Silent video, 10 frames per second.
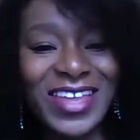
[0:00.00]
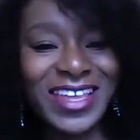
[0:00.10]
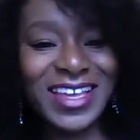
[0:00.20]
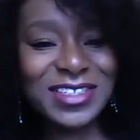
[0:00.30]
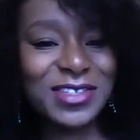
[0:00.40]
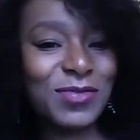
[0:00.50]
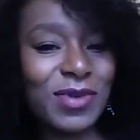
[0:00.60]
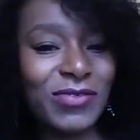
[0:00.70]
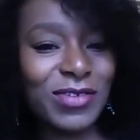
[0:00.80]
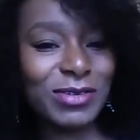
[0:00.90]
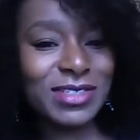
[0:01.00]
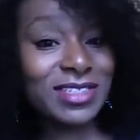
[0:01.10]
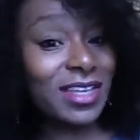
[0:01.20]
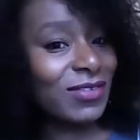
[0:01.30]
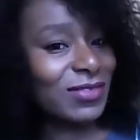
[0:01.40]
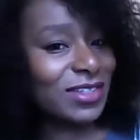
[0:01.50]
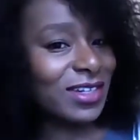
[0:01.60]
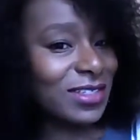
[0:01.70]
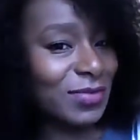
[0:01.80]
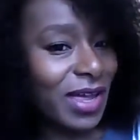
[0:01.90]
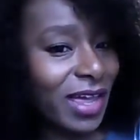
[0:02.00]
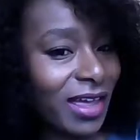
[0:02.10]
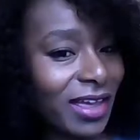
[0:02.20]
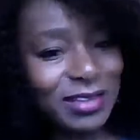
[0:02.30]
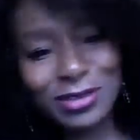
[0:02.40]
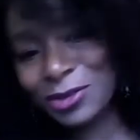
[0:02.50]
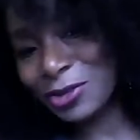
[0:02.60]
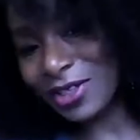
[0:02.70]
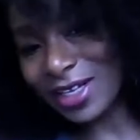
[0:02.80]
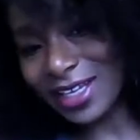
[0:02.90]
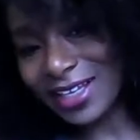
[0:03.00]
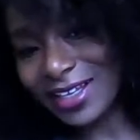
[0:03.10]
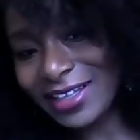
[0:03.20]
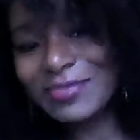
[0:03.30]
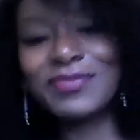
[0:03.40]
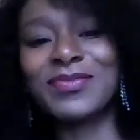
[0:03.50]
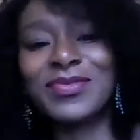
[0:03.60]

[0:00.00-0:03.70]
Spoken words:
Yes, you might have noticed I've changed my hair. Do you like it?